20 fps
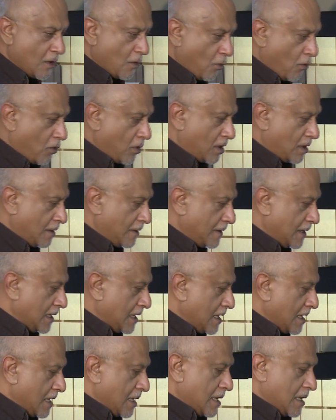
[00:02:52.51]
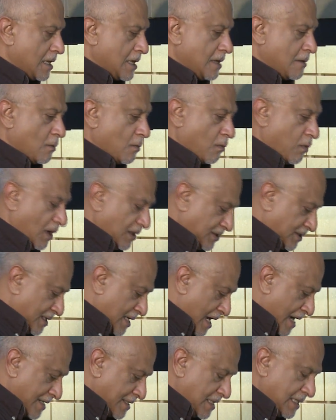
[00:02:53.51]
Or once
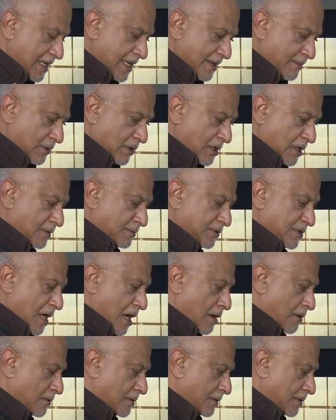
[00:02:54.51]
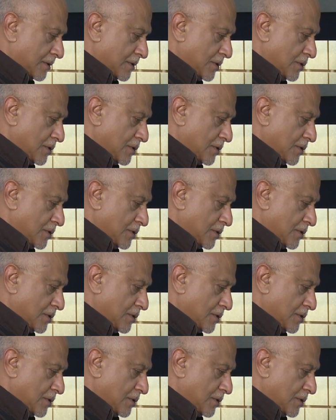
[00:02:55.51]
the ID label comes out,